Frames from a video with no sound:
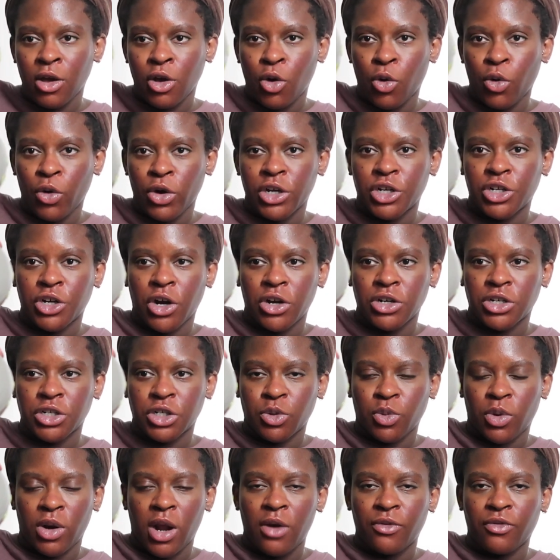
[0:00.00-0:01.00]
Corey charged
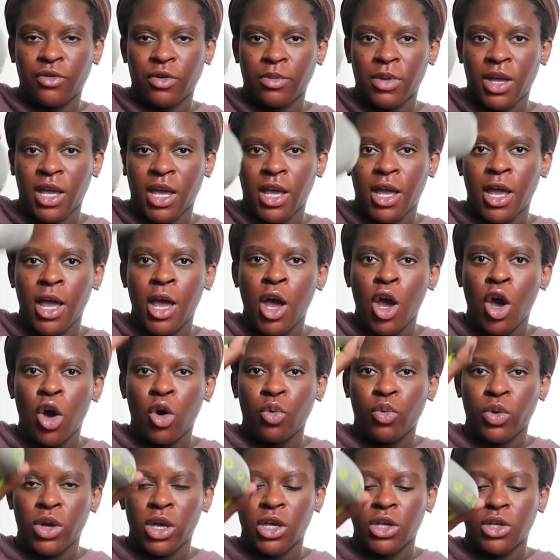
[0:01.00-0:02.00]
this one up for me.
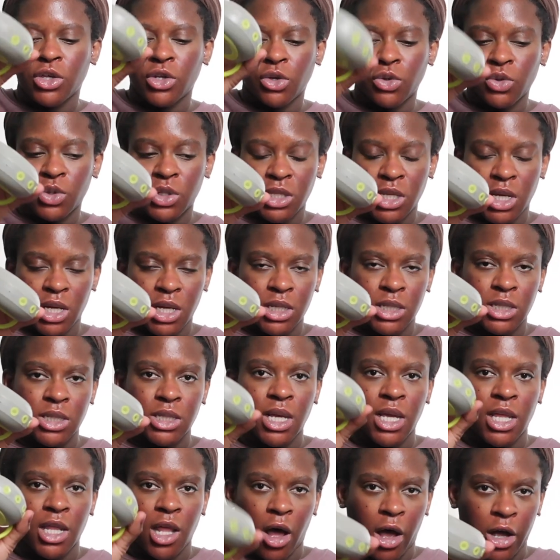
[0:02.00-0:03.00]
We use
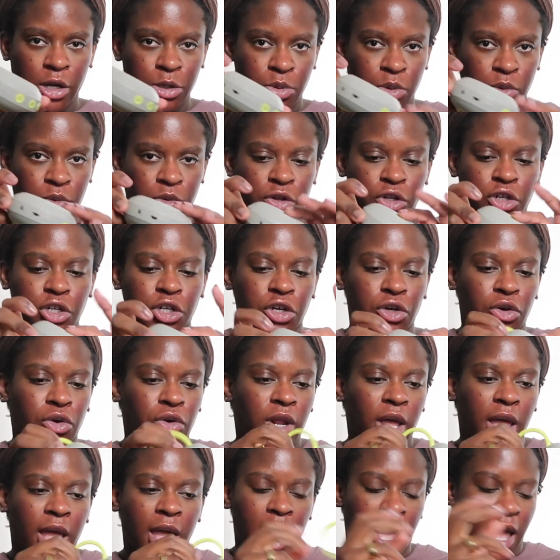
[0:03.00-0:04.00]
this in the hospital with
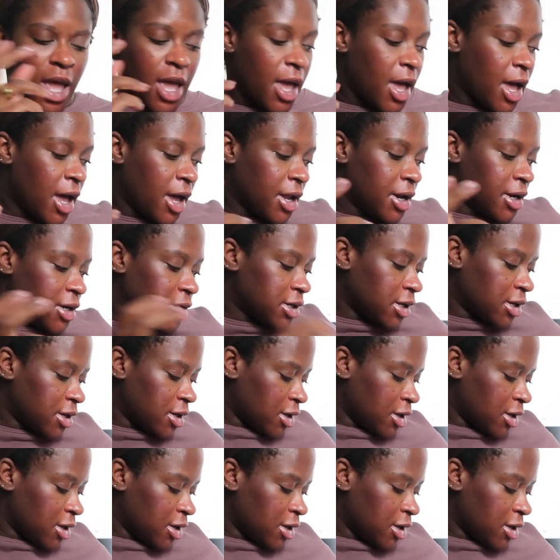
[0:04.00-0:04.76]
Jude, and